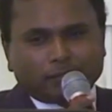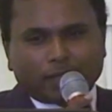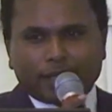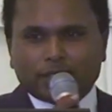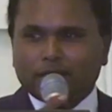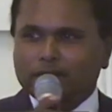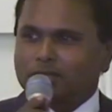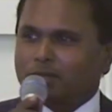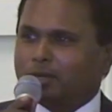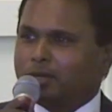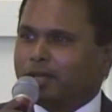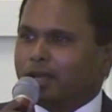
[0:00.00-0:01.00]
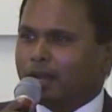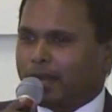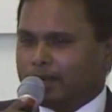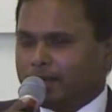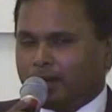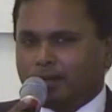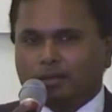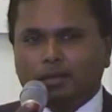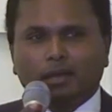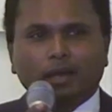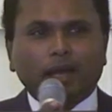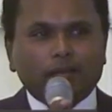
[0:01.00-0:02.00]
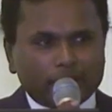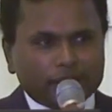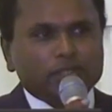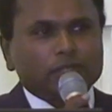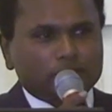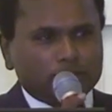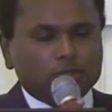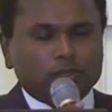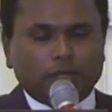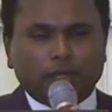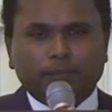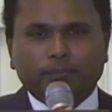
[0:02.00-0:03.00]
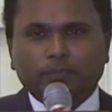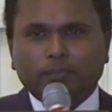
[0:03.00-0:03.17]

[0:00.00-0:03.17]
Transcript: I said, it's a good deal, I did, and rest is history.